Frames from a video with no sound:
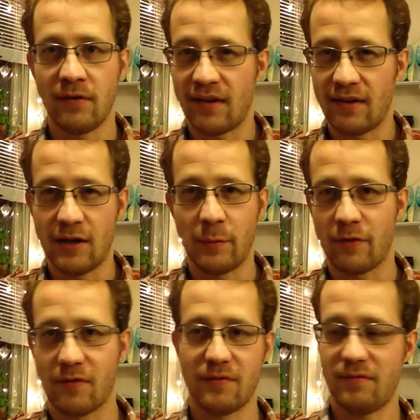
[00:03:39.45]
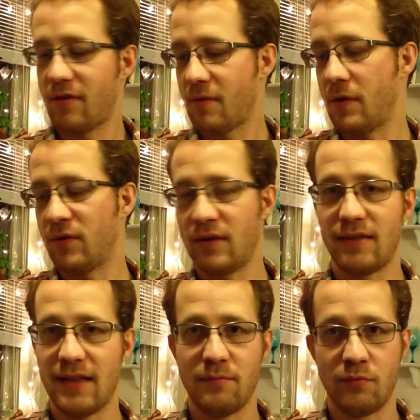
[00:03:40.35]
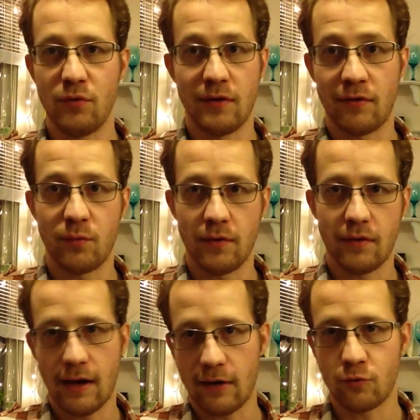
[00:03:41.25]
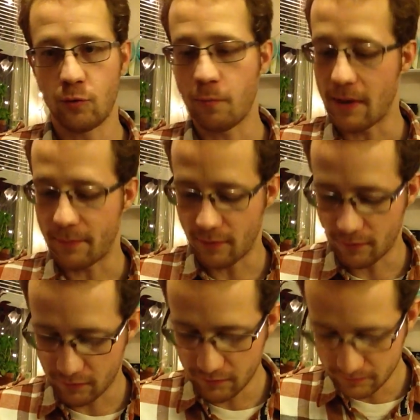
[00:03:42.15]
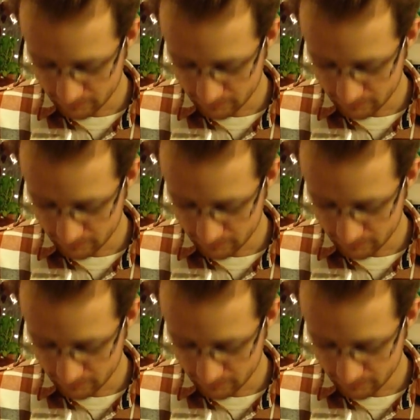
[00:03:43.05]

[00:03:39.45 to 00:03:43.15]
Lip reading: Like, it almost smells like they brewed this with actual peppers.